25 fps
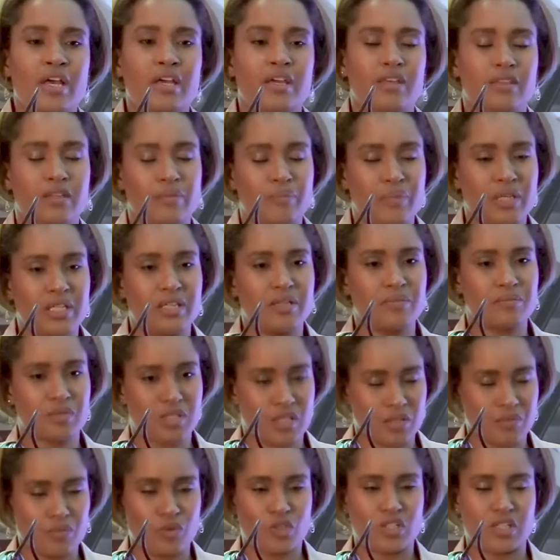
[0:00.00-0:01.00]
in the medium
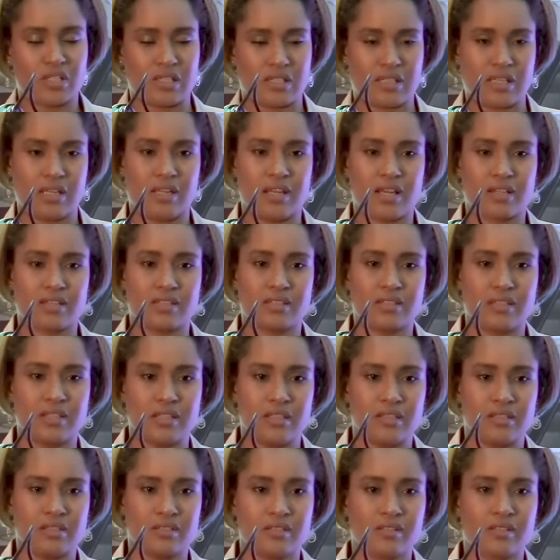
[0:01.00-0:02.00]
term, which is the next 3
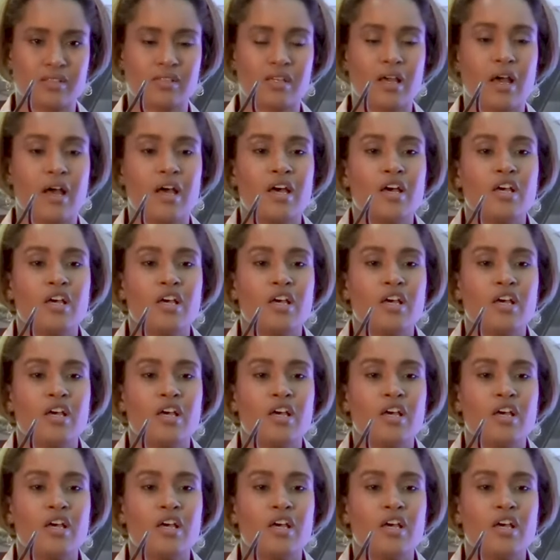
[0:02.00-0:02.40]
years,